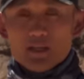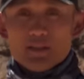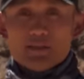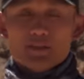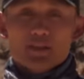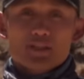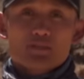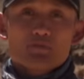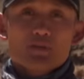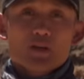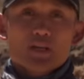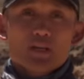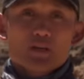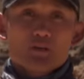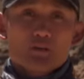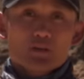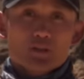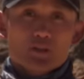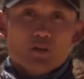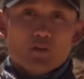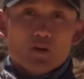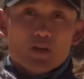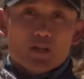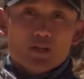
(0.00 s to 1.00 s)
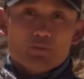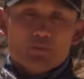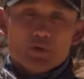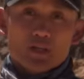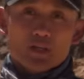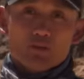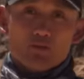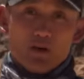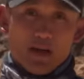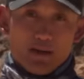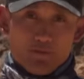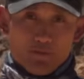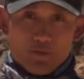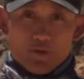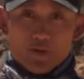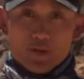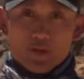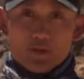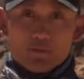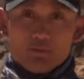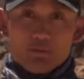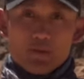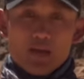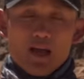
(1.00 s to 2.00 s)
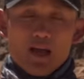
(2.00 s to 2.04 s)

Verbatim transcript: this video is going to be great for you.